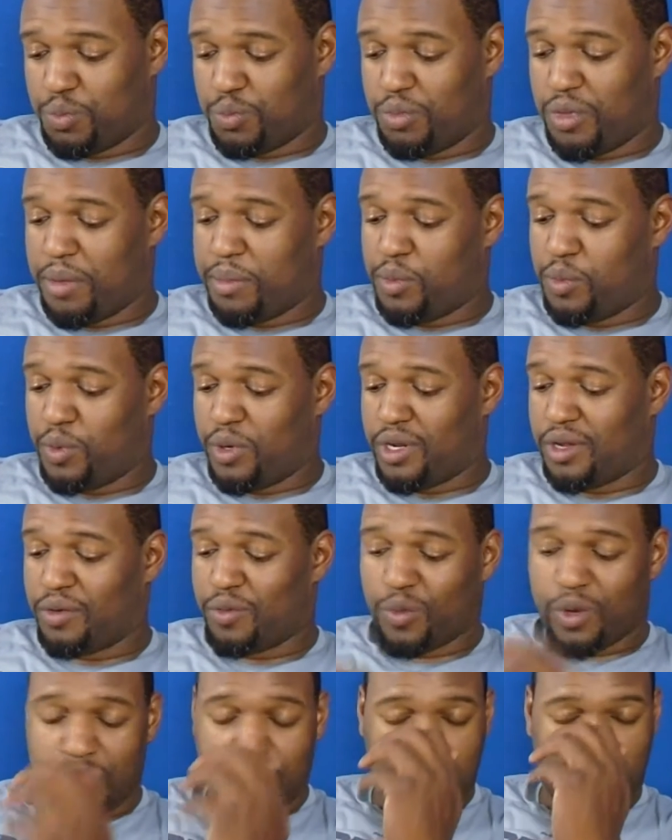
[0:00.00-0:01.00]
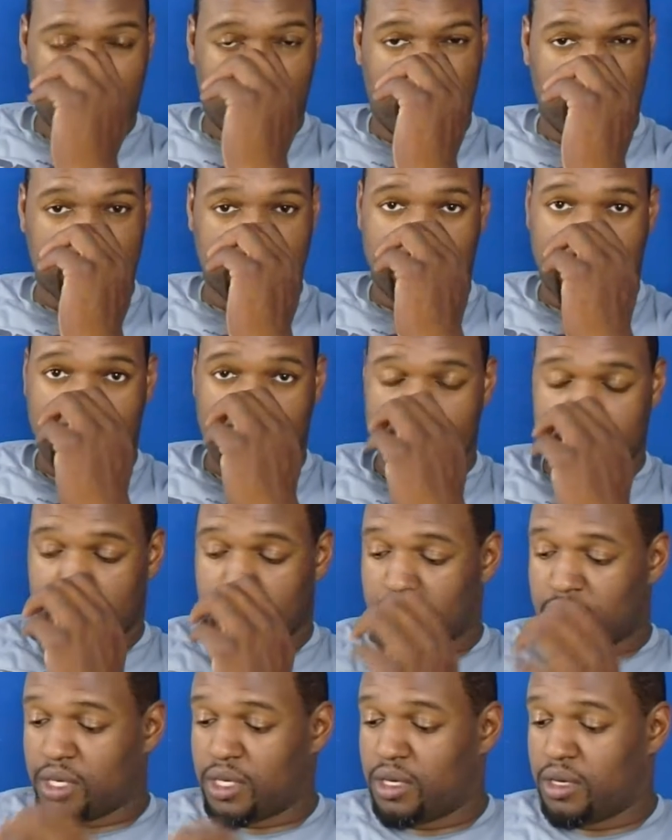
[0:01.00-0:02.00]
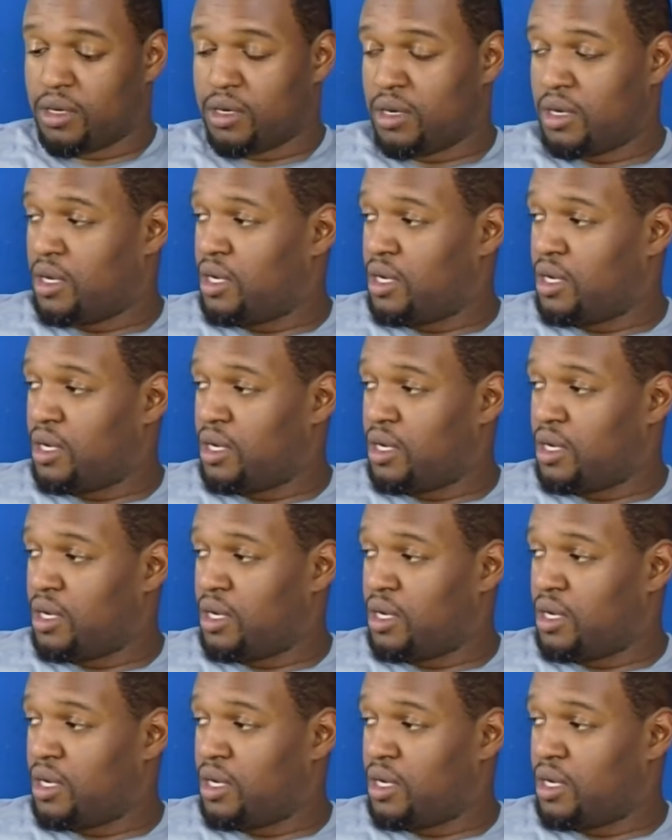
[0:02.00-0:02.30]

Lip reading: maybe one of my best buys all year.